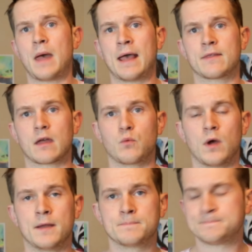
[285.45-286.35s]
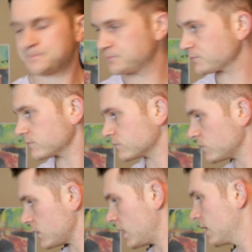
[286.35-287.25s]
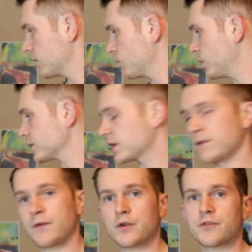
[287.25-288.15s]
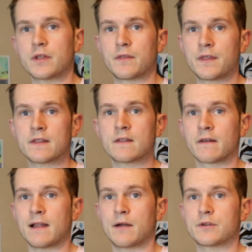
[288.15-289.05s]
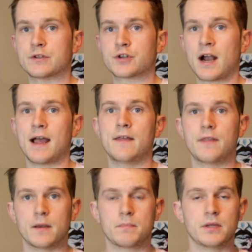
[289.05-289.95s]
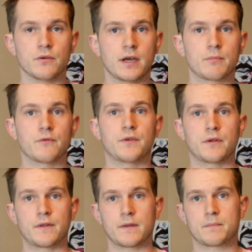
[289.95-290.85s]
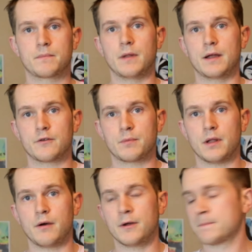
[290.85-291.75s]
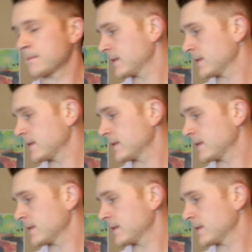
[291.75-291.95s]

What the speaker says: as I went. Which conversely, this is allowed to dry, then peeled up, revealing the layers below it.